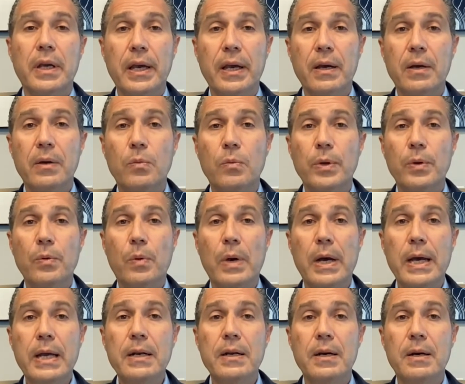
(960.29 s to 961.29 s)
and we
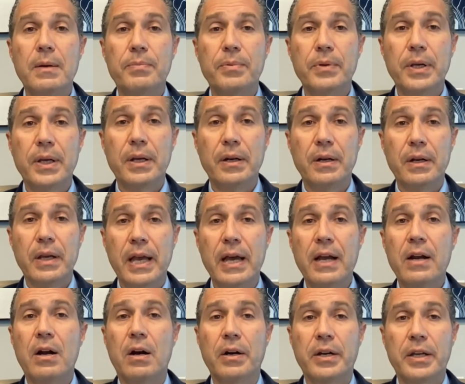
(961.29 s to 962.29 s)
wind up in
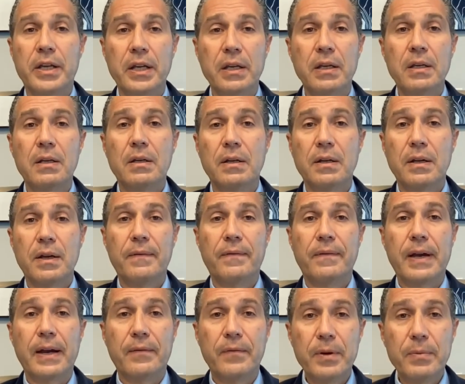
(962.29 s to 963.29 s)
anarchy if
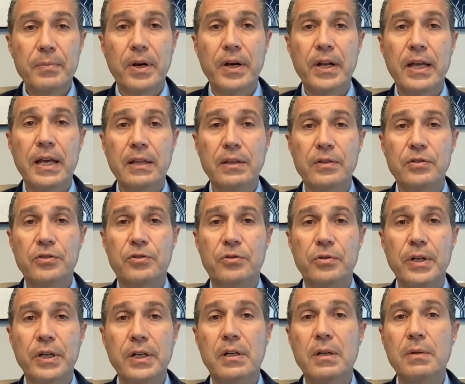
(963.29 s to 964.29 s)
everybody on the
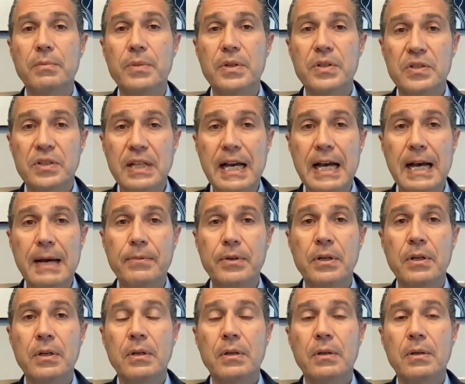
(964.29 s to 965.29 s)
street can be
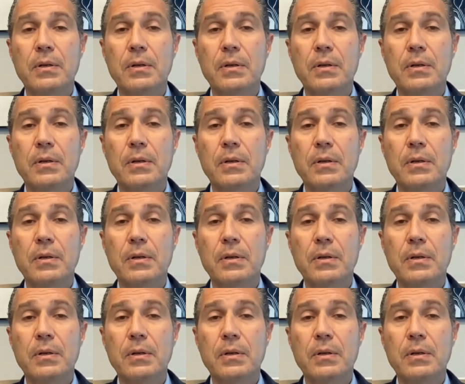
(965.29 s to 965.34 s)
stopped